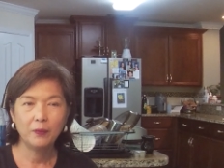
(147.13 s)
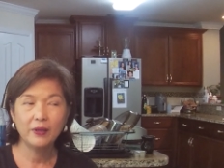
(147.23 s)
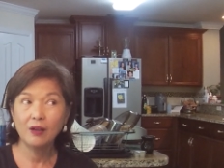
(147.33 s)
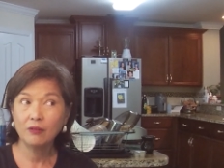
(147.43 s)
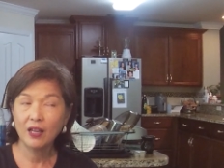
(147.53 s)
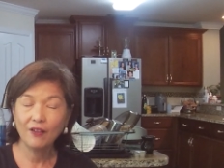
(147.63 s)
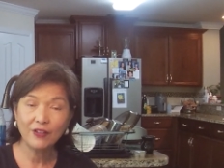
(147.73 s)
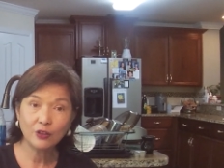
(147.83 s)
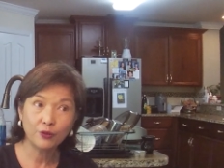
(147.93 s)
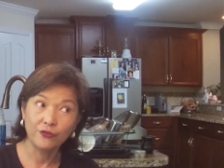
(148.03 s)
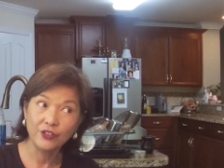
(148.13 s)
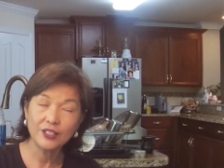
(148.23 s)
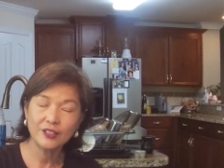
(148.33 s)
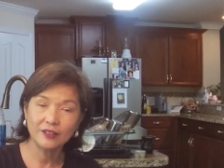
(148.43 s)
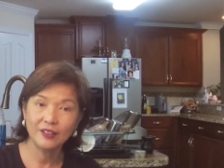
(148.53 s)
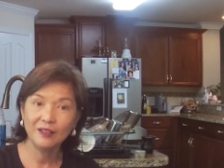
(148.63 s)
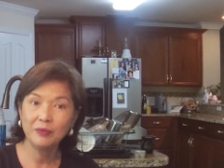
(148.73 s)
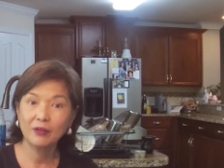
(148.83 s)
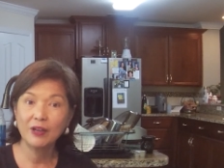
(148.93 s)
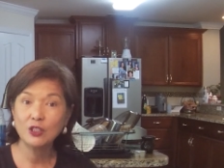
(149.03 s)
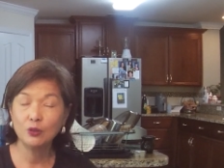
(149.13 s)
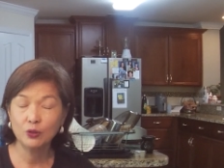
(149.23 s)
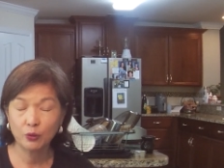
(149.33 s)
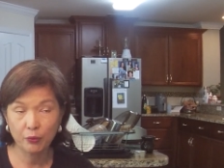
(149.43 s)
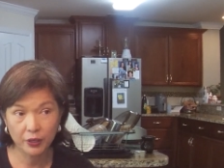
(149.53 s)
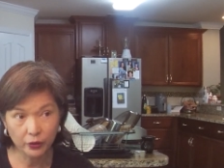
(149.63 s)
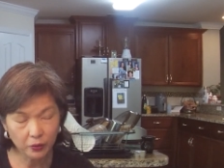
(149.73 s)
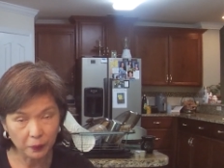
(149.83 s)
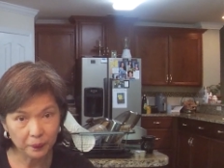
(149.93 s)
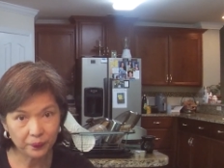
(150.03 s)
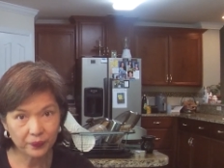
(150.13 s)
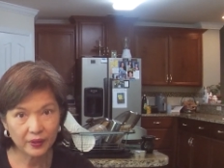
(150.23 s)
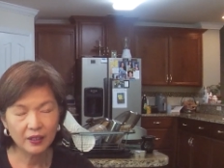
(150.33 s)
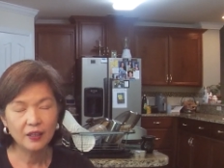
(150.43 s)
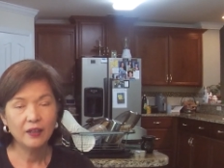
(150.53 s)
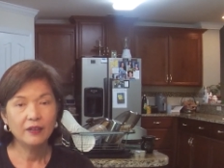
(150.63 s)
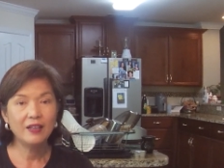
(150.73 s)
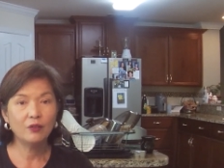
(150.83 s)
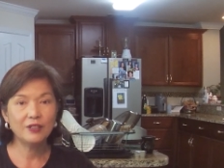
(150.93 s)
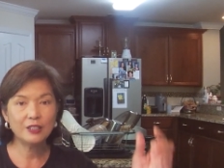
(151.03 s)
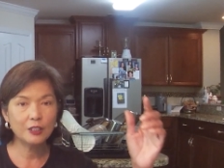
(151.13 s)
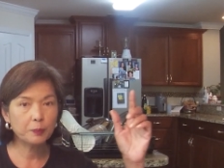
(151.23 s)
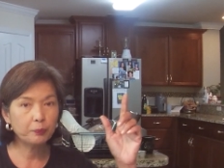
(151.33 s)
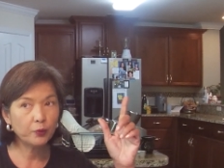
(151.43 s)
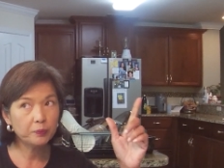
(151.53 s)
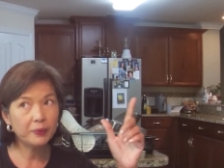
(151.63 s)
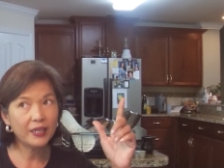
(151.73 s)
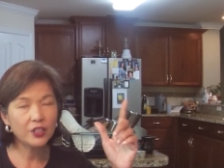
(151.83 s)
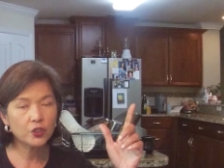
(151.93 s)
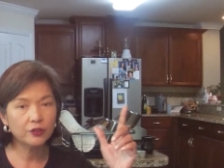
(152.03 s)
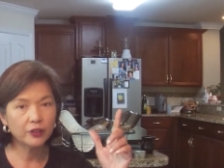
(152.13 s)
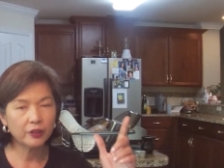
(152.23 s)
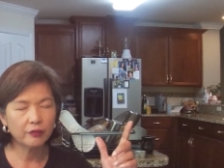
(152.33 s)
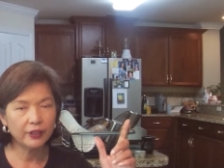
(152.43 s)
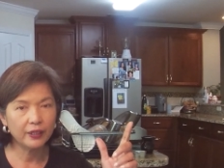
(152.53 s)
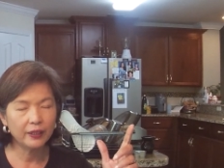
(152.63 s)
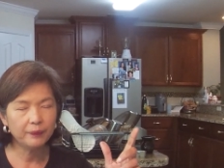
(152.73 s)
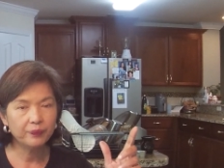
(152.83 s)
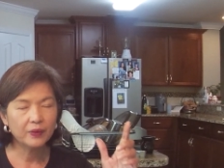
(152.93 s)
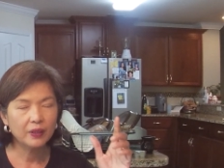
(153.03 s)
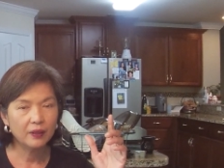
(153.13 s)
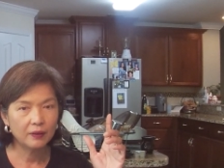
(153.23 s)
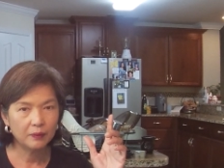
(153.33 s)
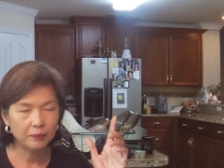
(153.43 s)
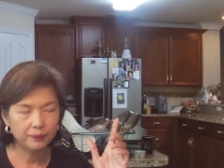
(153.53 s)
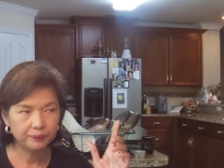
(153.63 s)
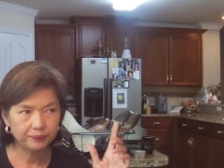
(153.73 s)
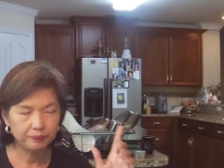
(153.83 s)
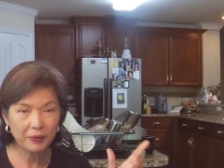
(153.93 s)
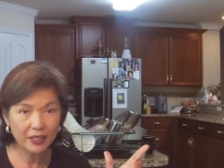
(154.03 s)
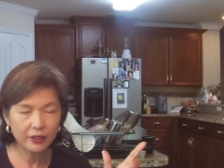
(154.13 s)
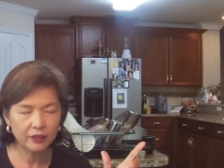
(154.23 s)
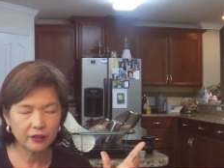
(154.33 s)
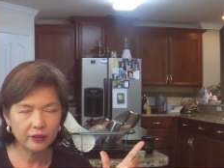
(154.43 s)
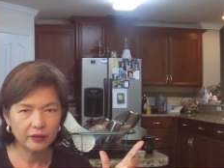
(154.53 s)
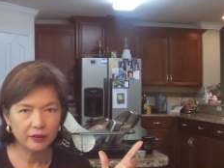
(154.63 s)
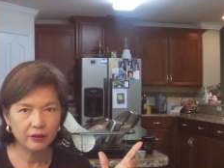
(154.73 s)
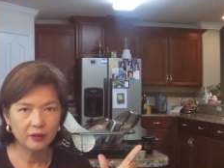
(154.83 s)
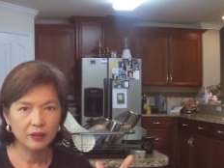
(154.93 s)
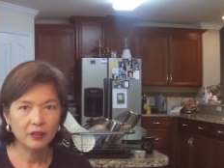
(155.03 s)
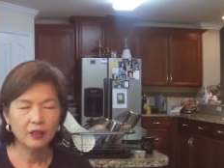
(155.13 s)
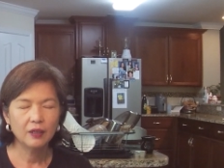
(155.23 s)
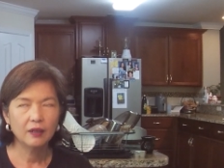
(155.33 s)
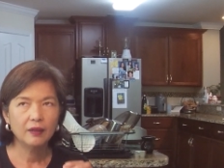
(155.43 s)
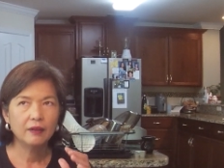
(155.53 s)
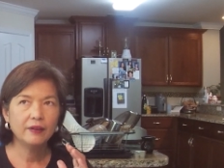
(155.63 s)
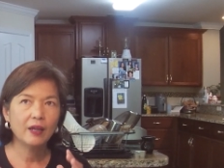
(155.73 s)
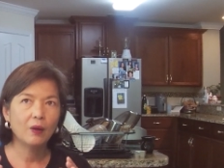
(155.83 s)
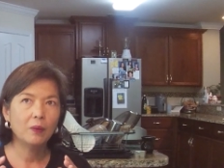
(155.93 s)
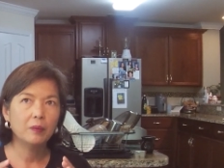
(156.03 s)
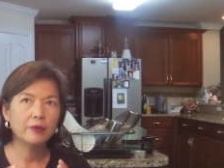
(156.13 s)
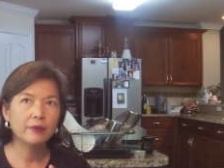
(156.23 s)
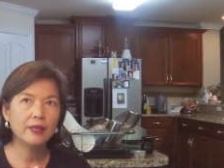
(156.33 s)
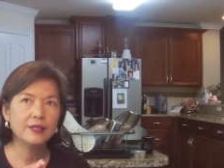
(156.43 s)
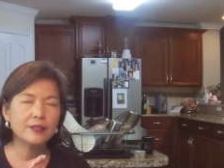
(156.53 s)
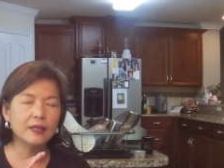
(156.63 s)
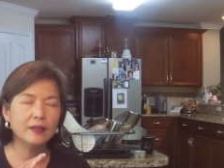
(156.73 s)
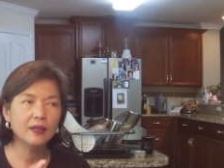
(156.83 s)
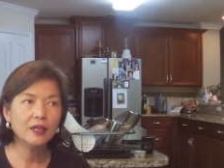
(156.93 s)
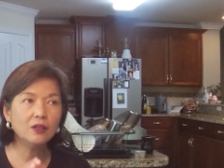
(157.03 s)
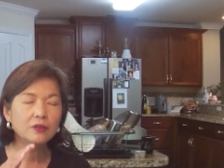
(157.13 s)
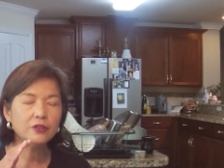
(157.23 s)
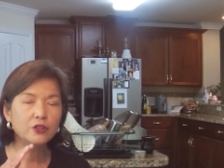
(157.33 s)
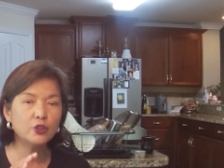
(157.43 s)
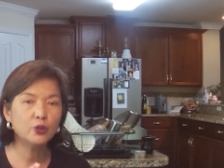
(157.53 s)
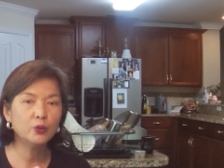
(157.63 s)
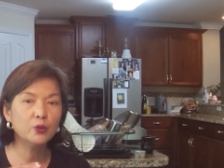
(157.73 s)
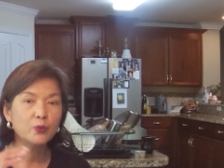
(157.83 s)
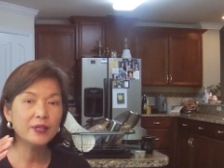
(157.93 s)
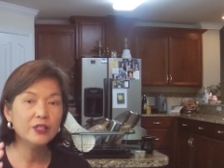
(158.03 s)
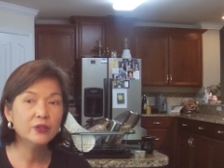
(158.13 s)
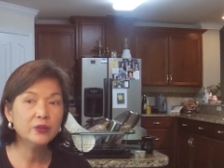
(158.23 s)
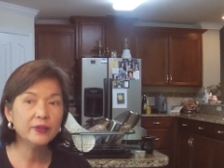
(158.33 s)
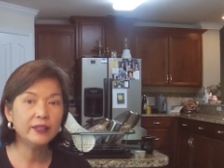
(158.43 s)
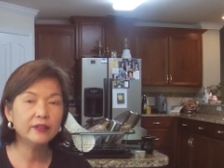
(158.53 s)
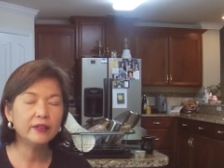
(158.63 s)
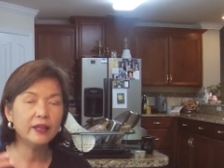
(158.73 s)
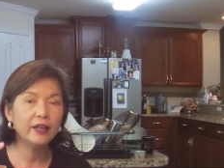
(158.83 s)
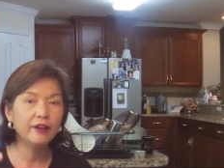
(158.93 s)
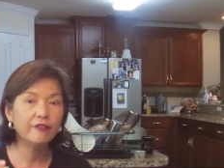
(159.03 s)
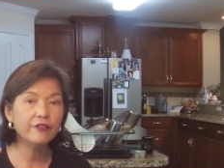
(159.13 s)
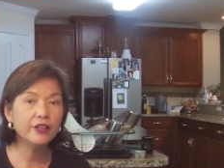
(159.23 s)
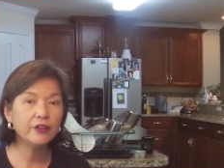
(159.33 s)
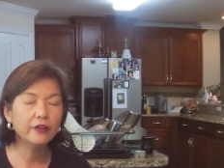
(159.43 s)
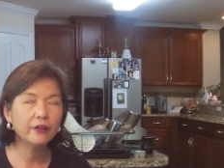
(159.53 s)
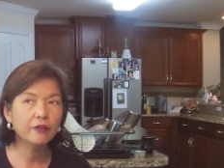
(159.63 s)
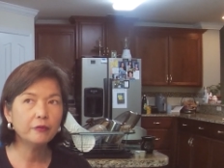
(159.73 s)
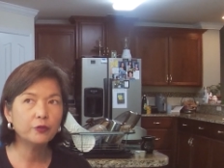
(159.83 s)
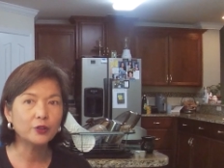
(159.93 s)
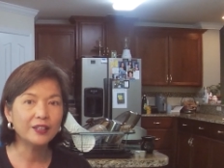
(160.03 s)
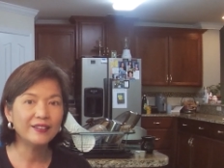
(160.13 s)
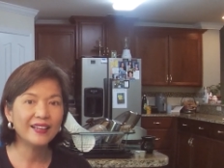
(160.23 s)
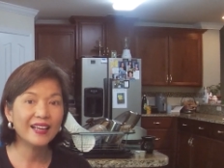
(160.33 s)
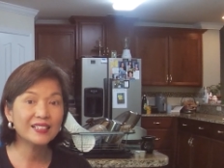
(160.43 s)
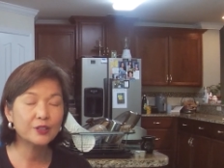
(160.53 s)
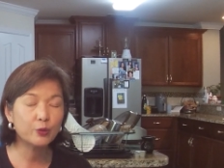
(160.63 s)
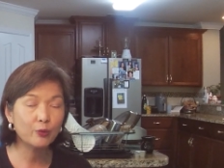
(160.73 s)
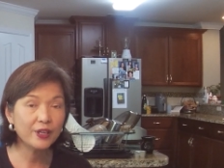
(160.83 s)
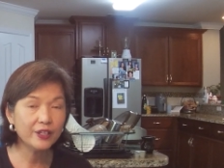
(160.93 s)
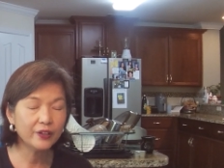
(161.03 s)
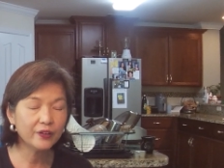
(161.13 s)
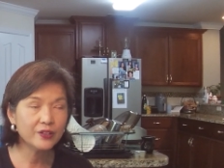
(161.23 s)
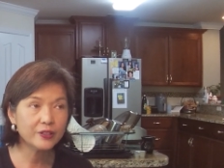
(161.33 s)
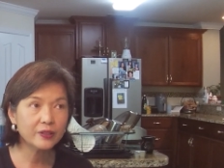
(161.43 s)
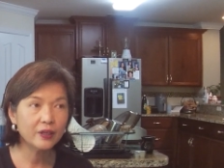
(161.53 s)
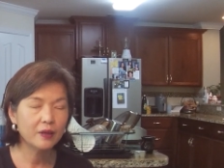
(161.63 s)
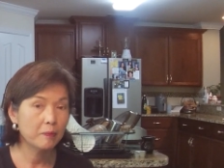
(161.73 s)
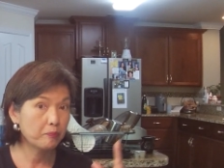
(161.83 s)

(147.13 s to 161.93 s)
without having to visit the immigration to renew. Now, this is probationary period. Now, he's allowed to renew it every year for the next three years,